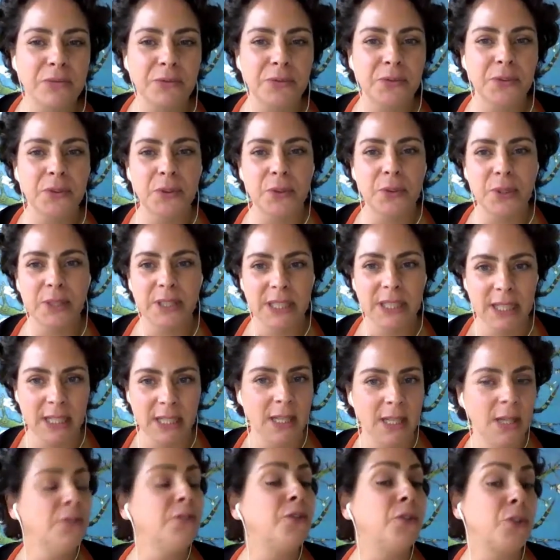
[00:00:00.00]
for
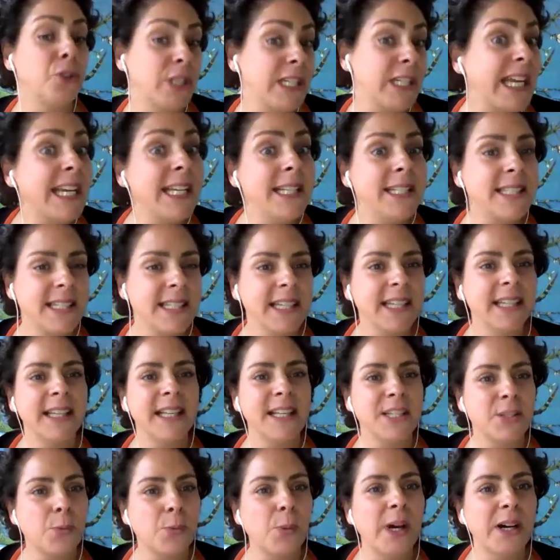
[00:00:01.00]
data
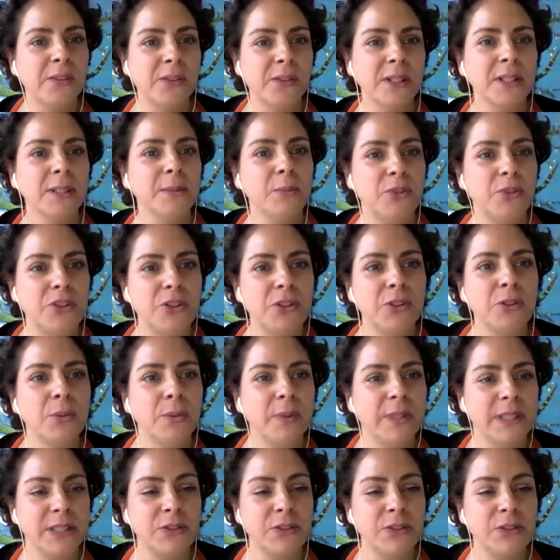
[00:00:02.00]
is welcome
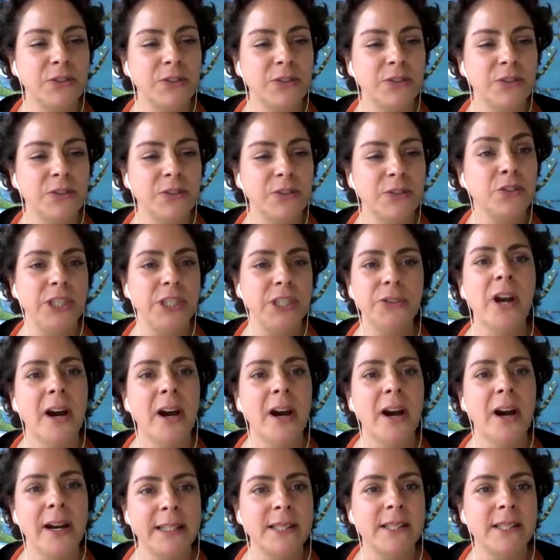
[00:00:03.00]
to join
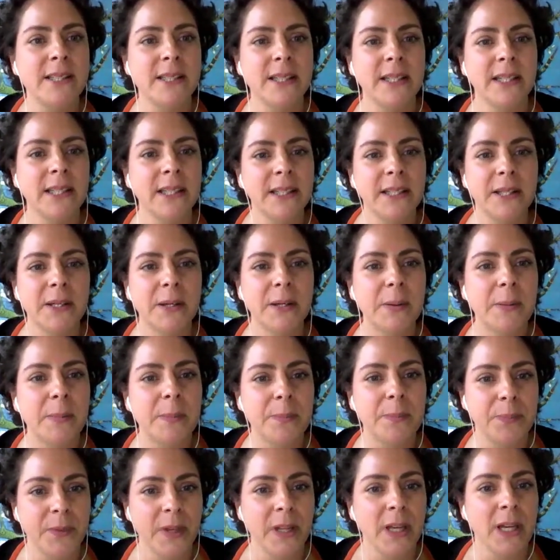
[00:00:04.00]
you guys
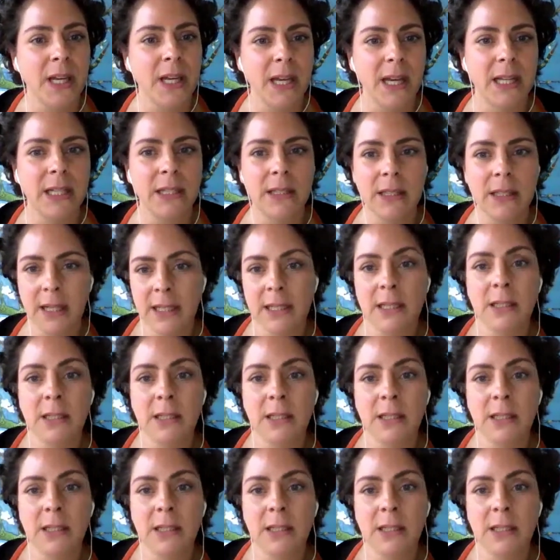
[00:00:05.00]
and